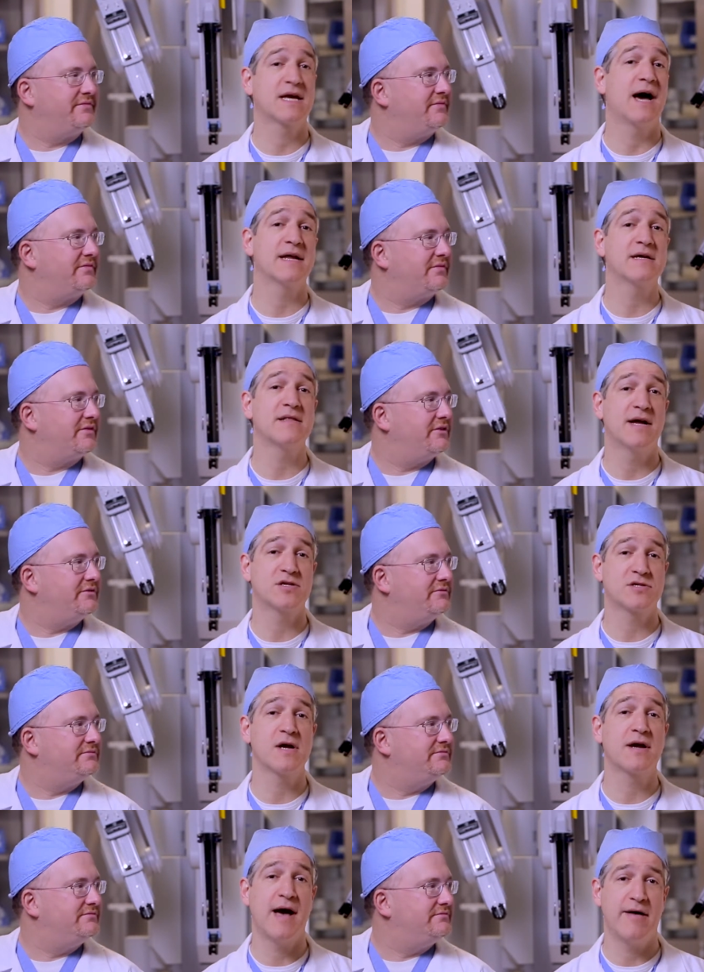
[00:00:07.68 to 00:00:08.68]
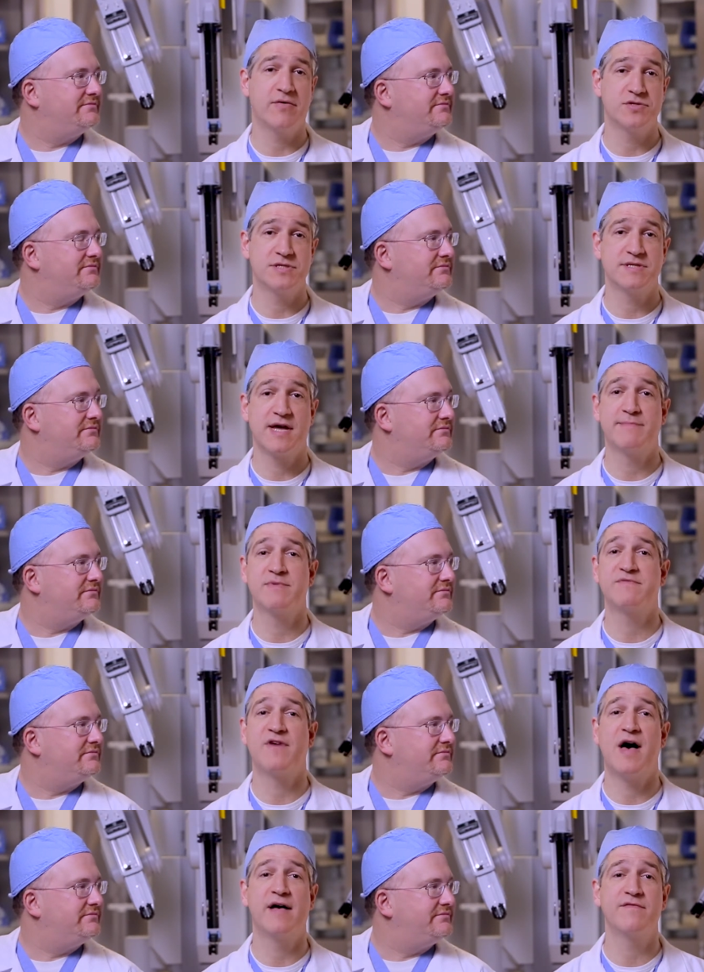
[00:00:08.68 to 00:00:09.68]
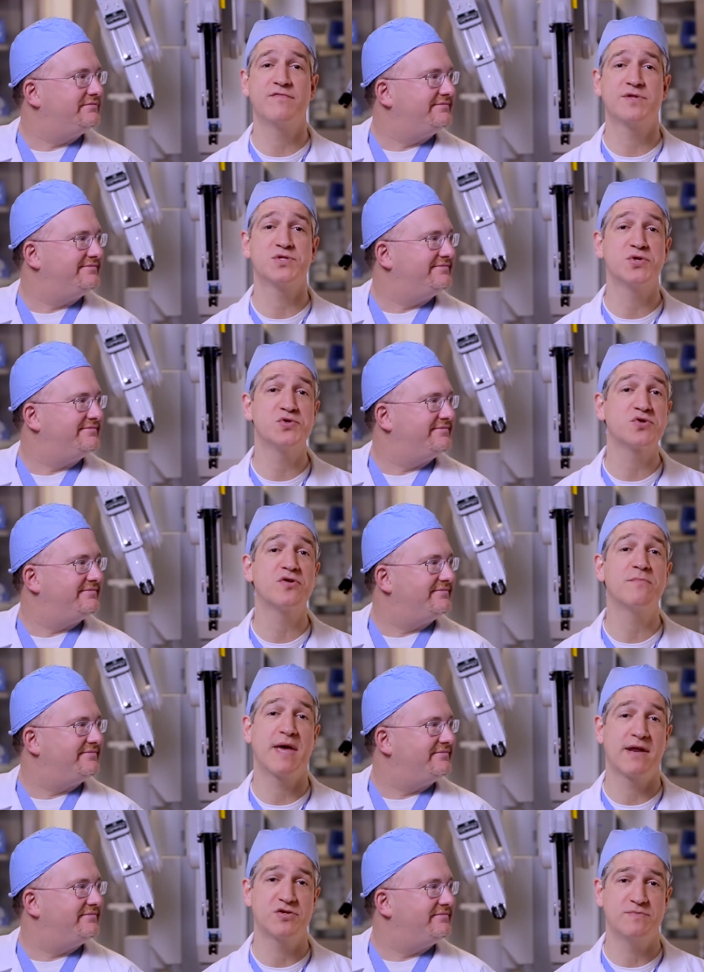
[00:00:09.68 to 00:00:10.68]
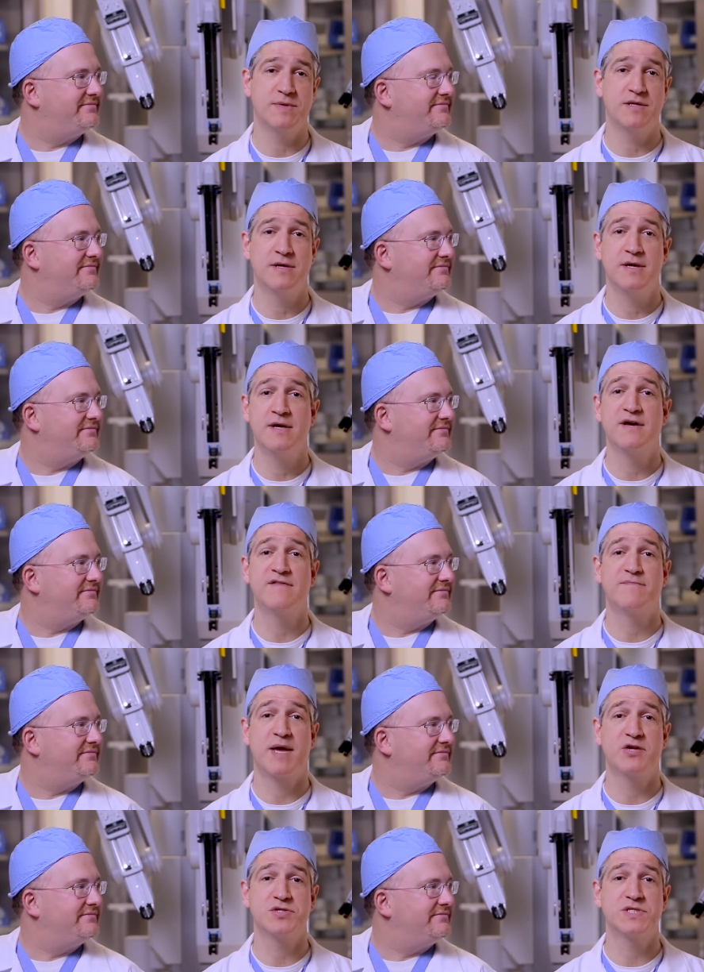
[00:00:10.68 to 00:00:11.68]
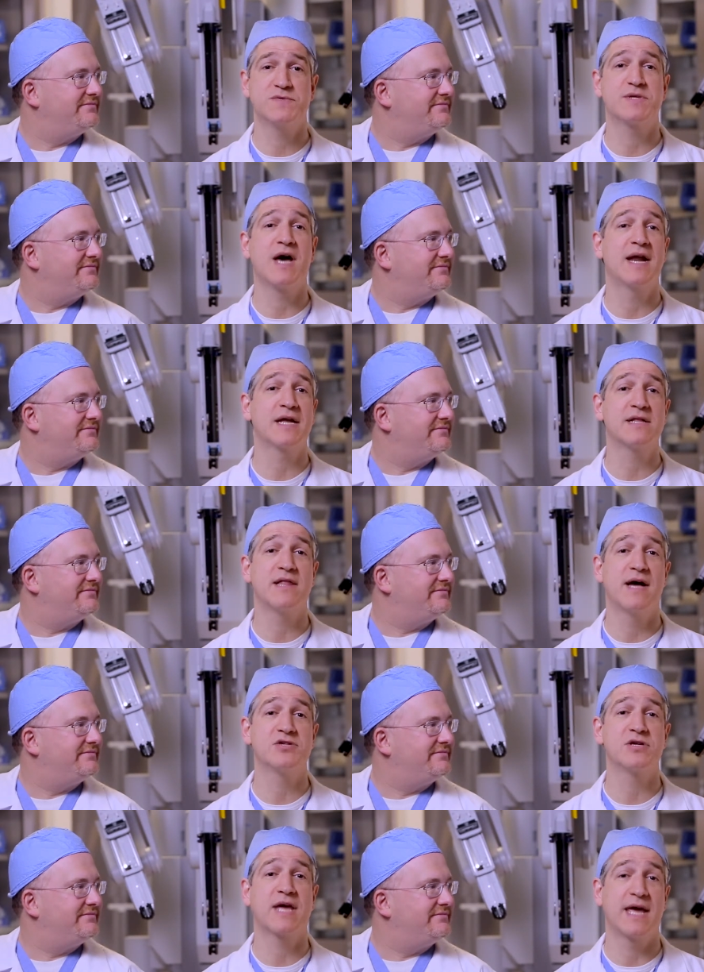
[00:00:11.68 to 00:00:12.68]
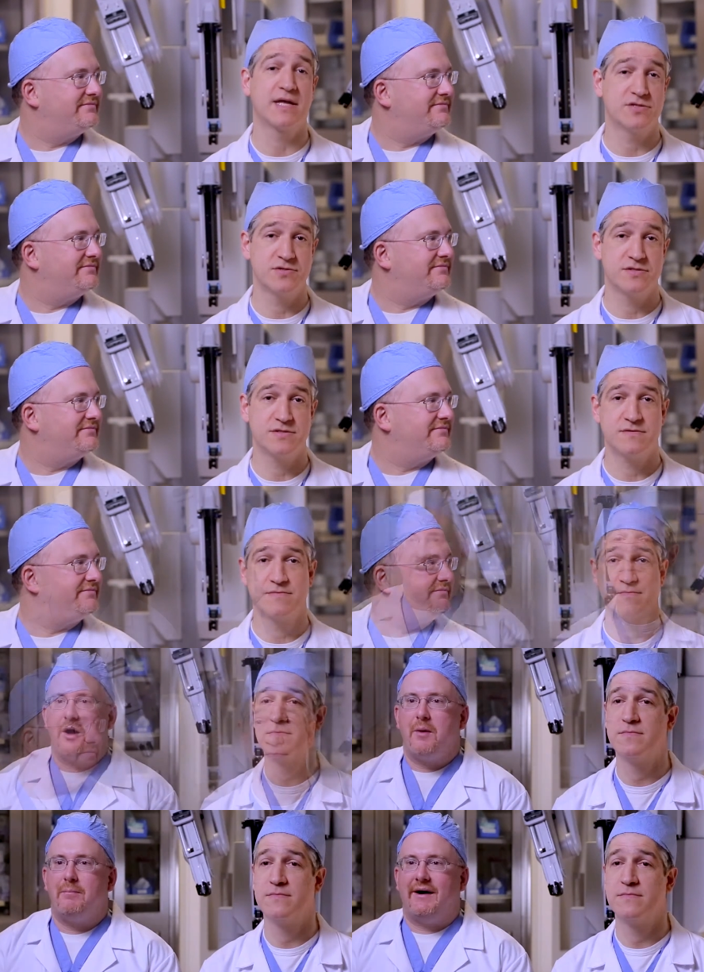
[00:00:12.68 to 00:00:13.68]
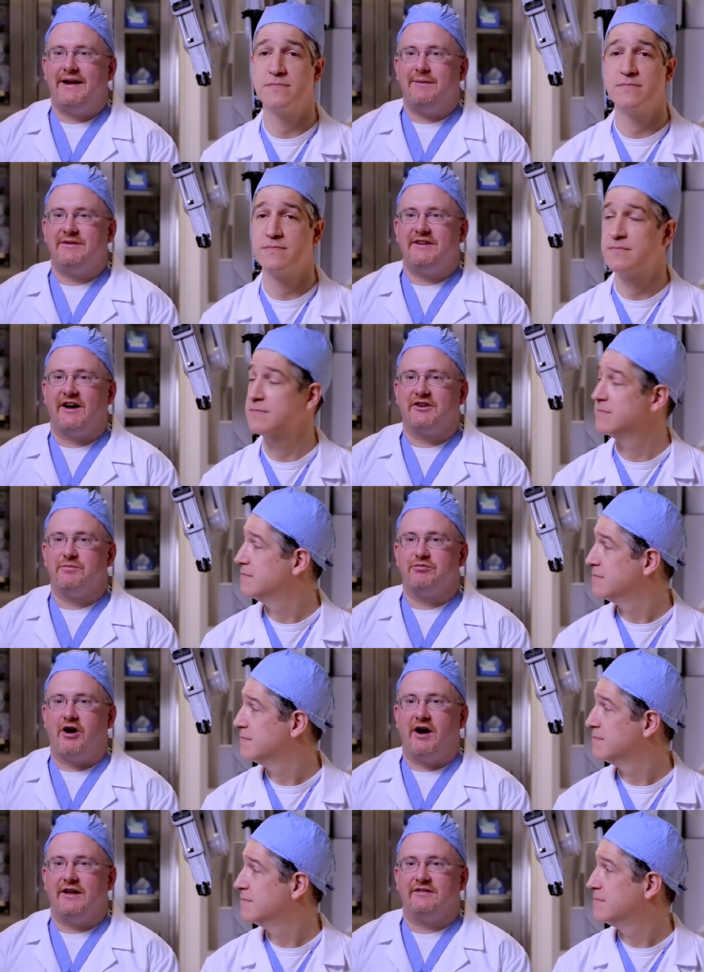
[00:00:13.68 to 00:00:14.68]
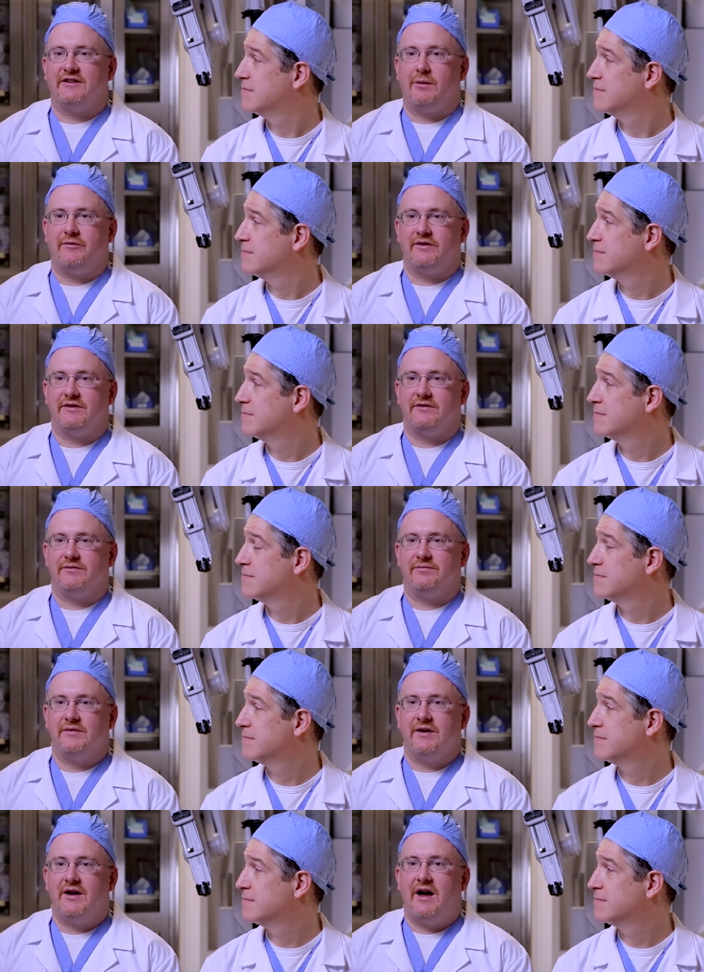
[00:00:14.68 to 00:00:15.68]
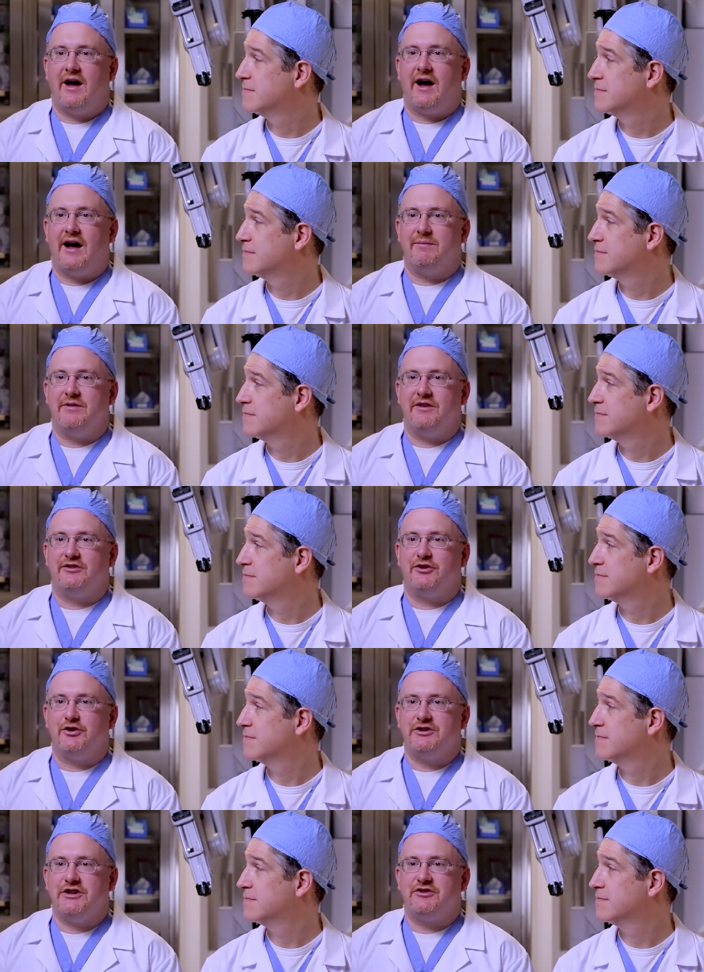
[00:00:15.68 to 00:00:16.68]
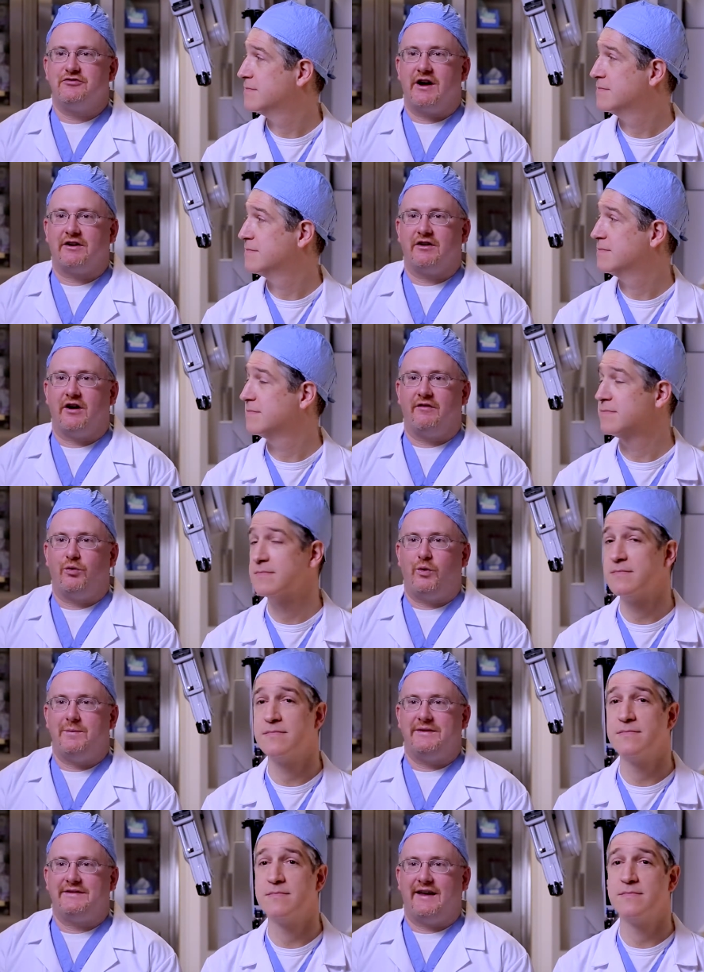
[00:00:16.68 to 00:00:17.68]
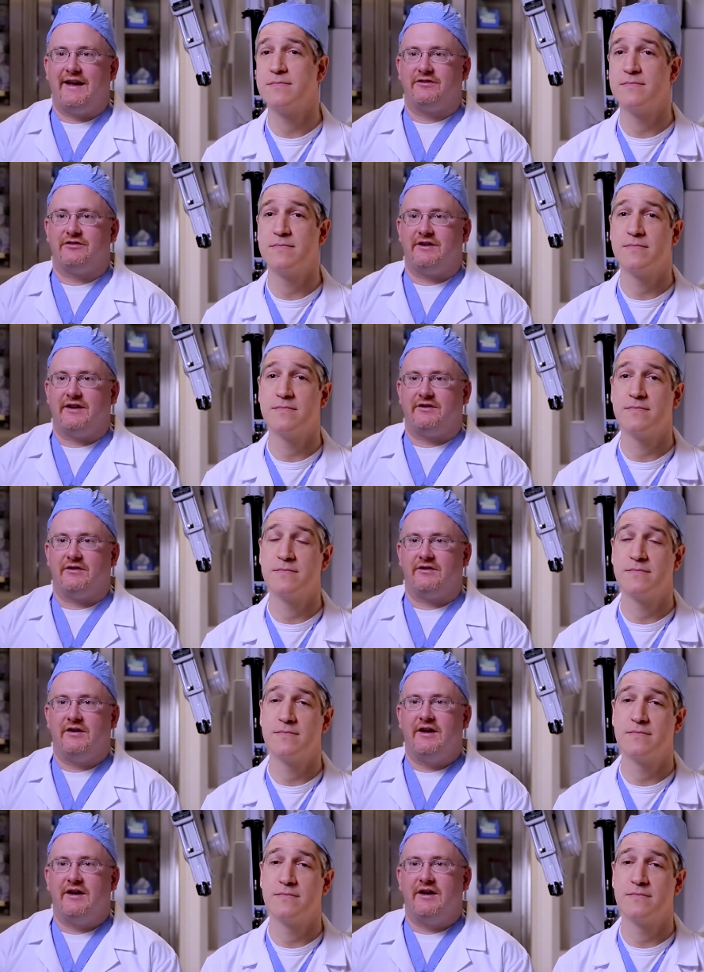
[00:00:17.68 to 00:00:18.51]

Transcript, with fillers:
Speaker 1: a gynecologic oncologist, I am involved with the surgical management of patients with gynecologic cancers.
Speaker 2: My name is Dr. Brian Slomovitz. I am the Associate Director of the Women's Cancer Center